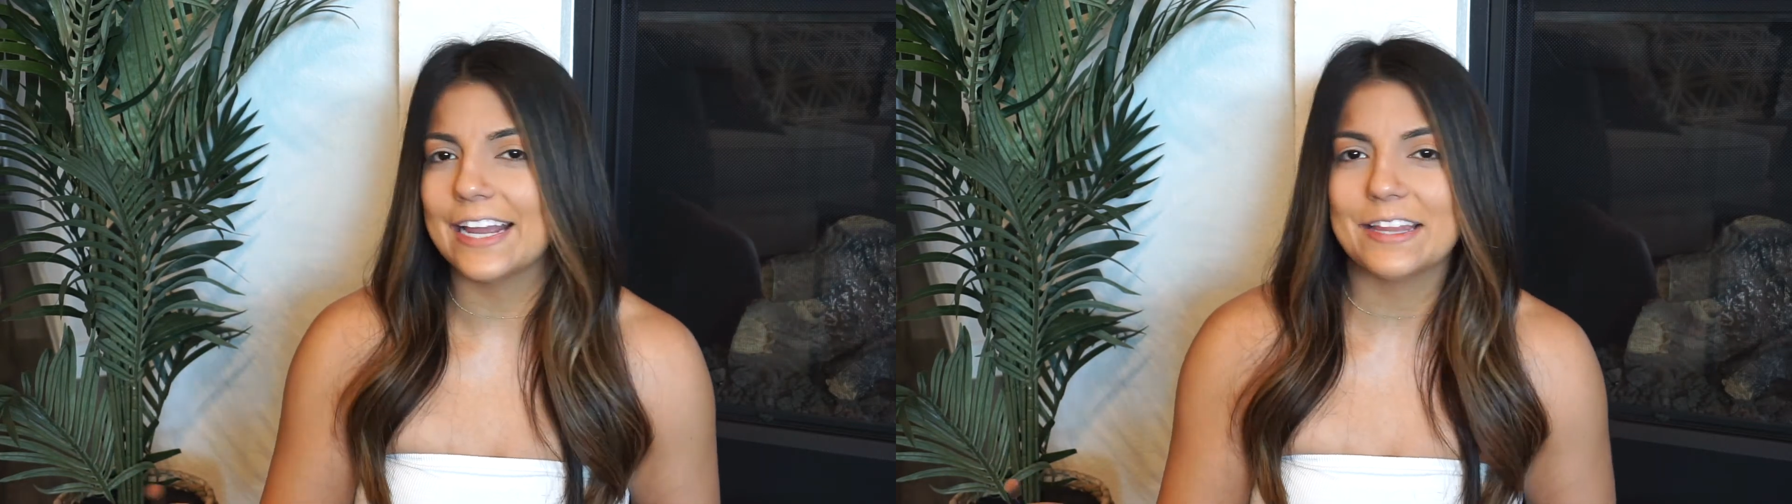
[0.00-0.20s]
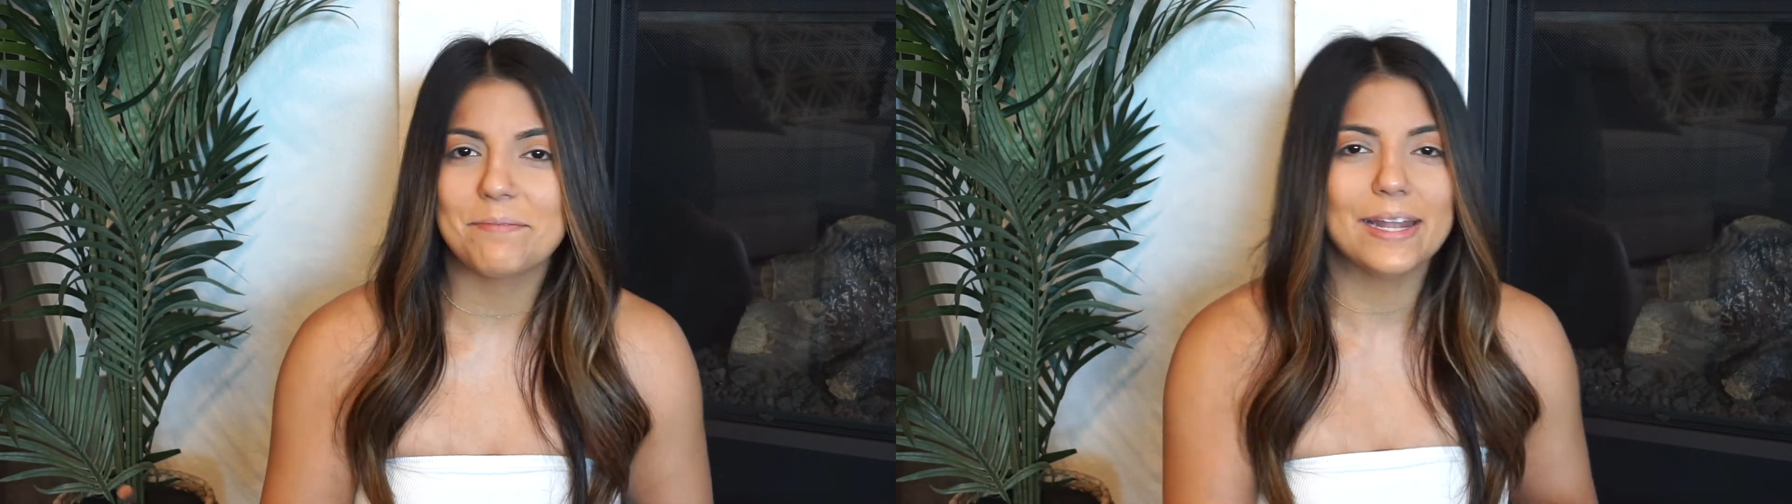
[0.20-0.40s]

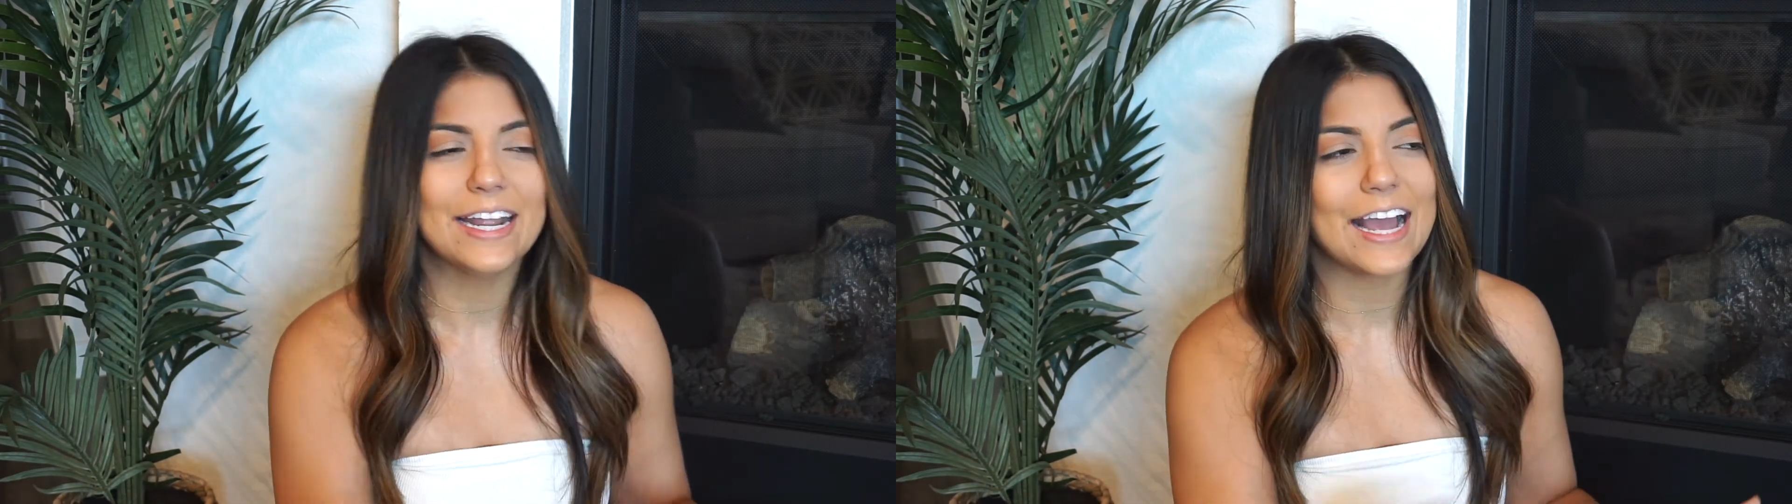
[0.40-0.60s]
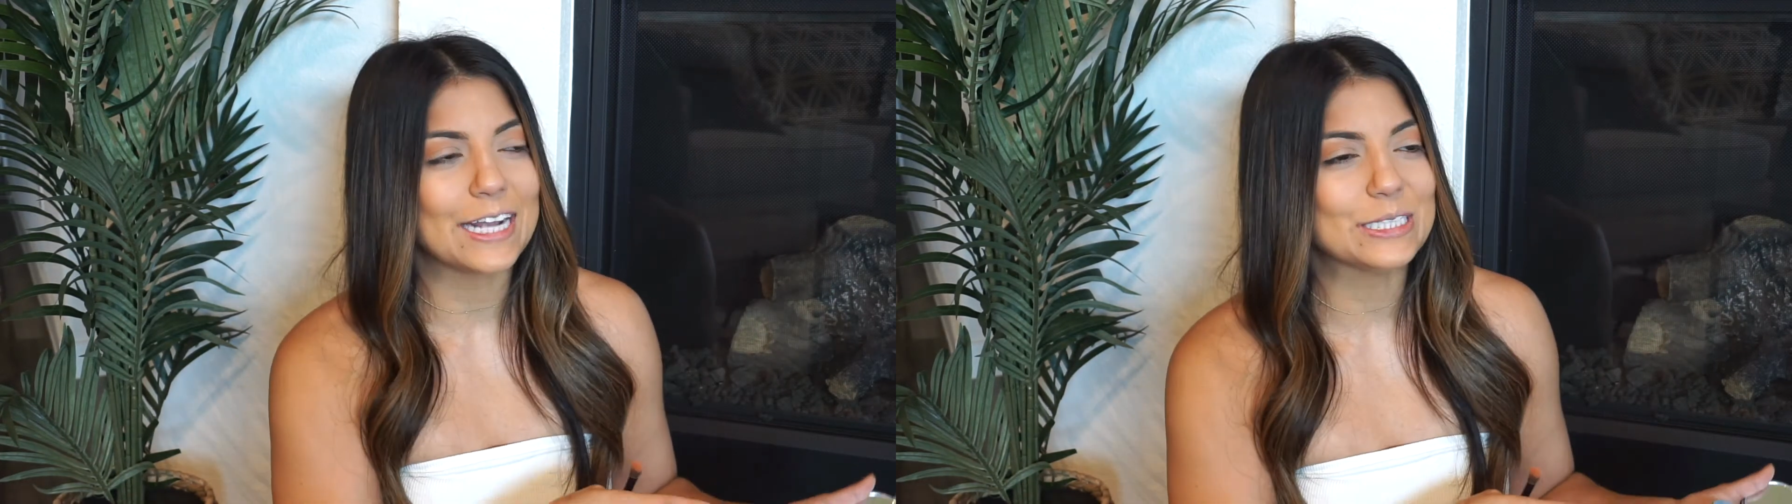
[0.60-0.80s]
And the
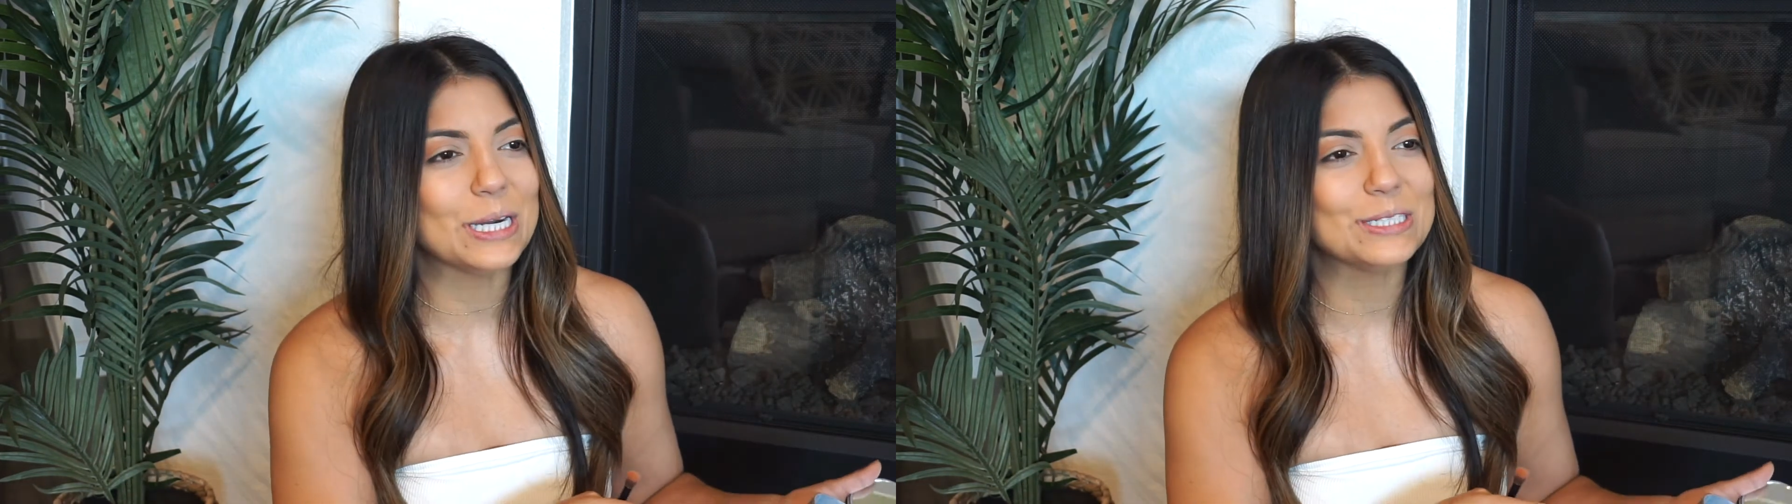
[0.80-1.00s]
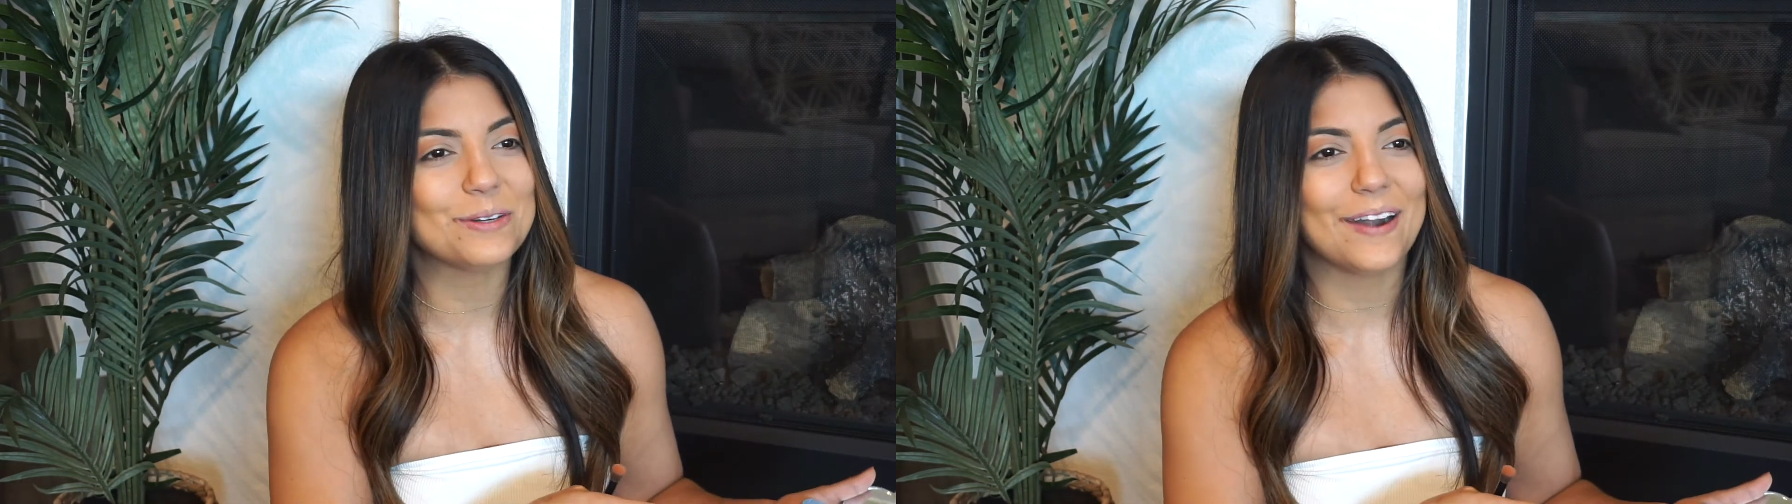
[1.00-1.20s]
minute I
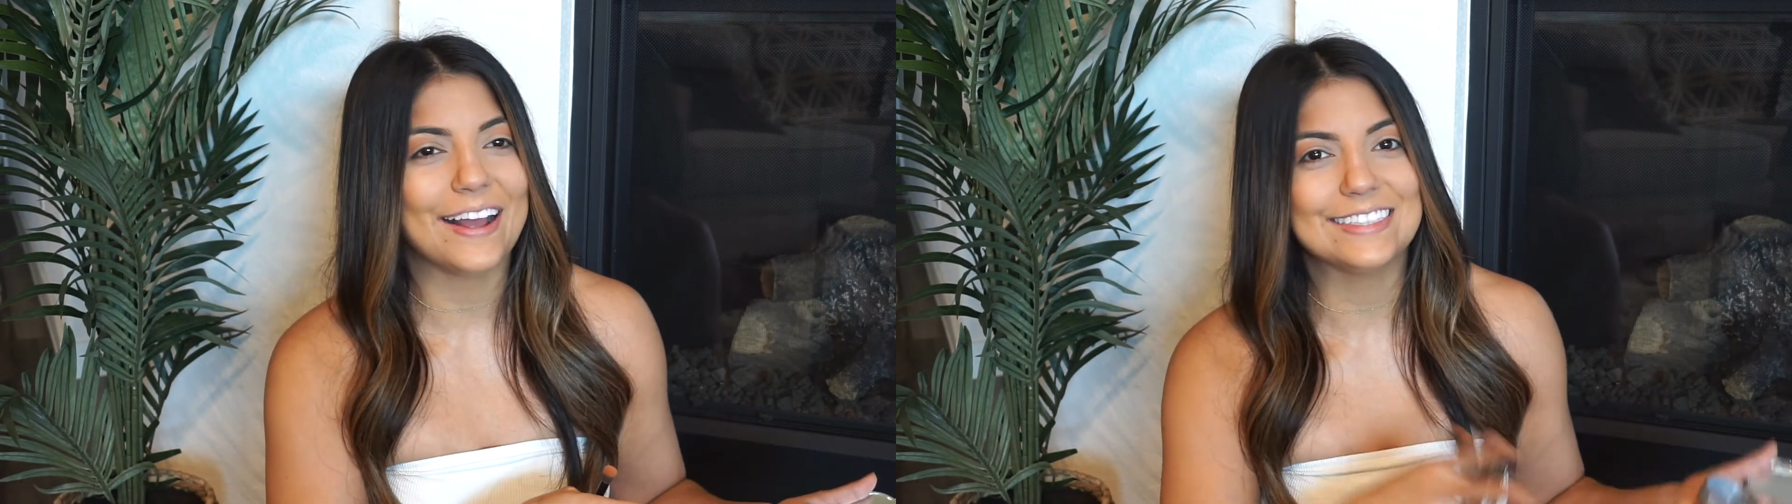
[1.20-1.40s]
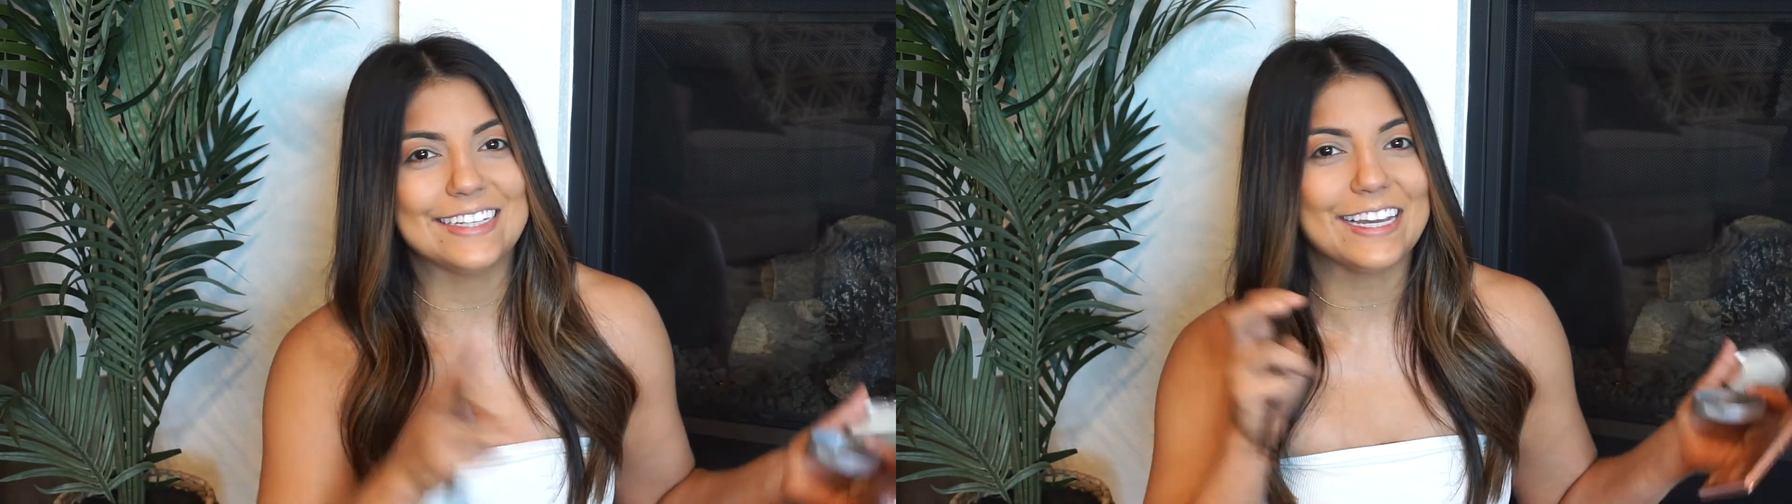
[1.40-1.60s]
turned
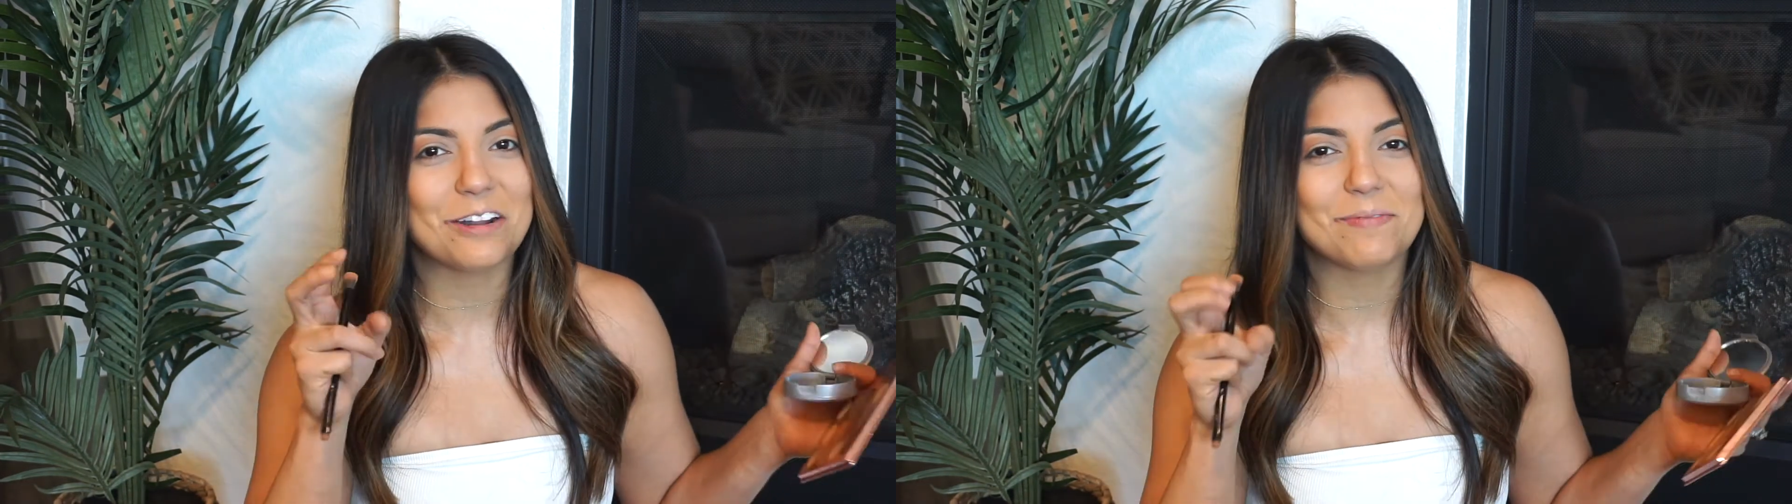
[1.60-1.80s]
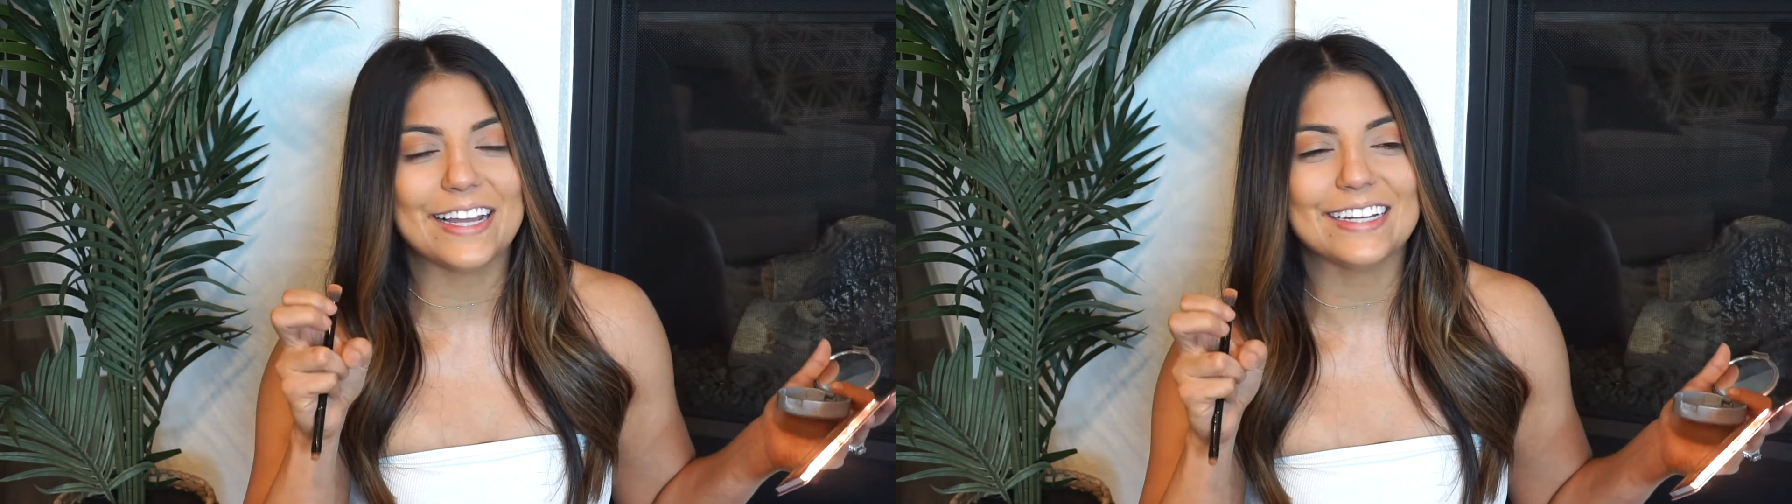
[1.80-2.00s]
around to get
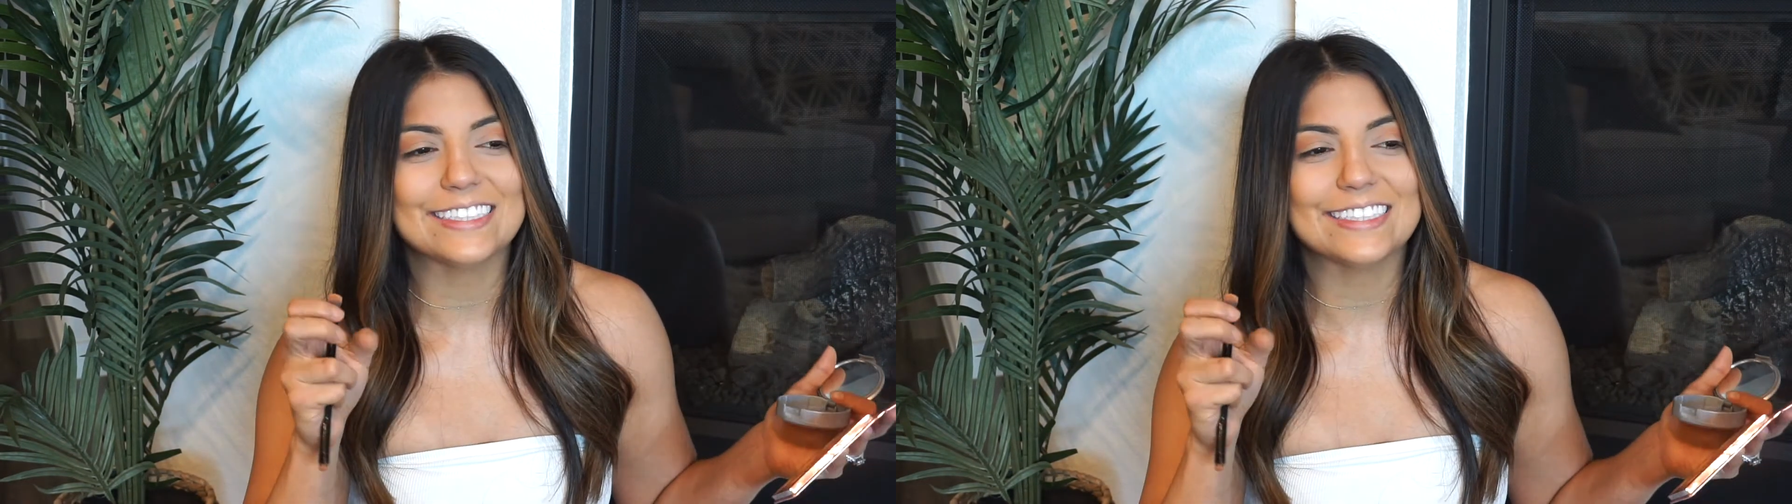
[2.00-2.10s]
on my